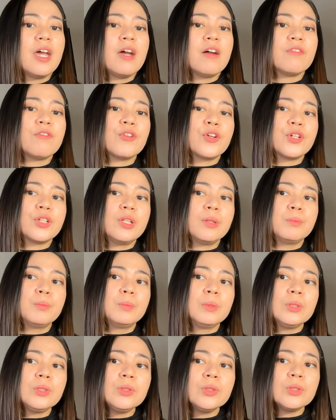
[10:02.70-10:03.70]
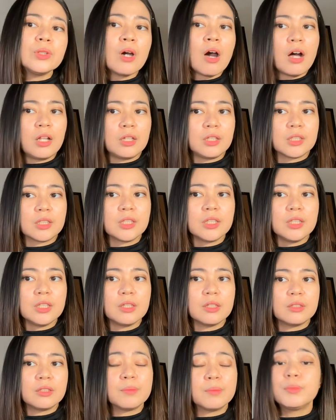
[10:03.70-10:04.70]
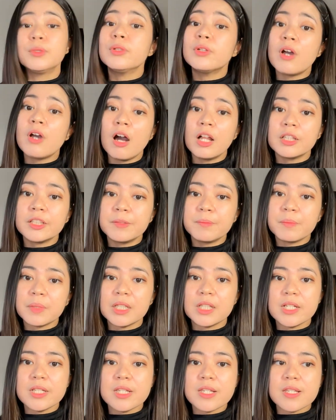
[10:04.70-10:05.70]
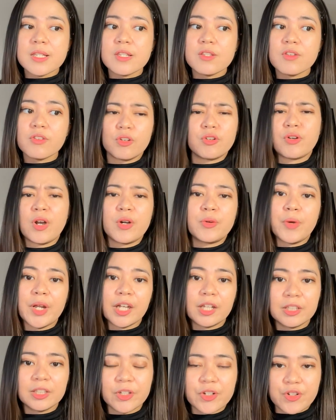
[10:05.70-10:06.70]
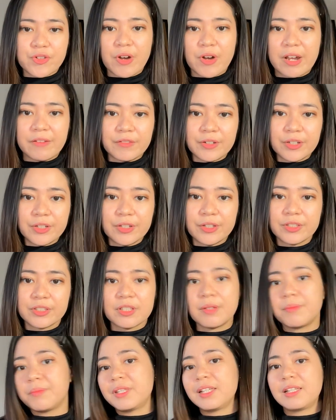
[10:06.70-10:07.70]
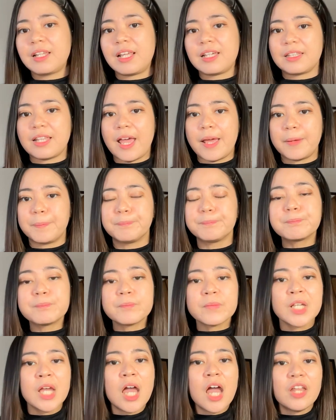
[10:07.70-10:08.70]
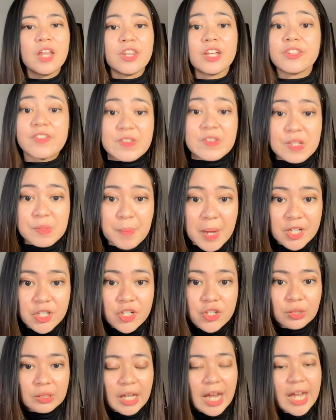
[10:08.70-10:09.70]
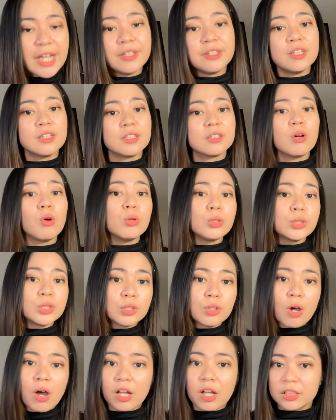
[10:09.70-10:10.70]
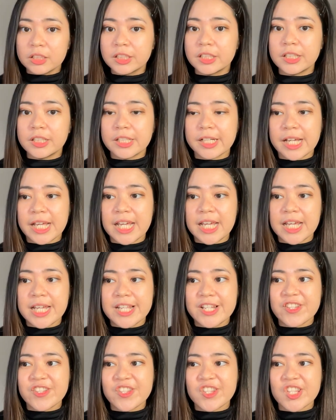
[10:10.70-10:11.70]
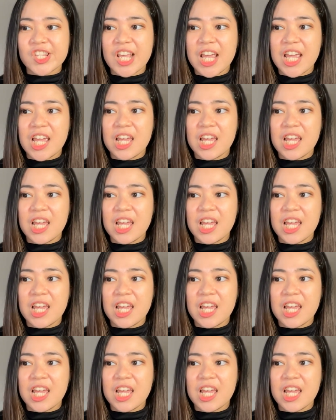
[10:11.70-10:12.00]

For the blue collar means you're a regular driver, something like that. Nothing special. And the gold collar is,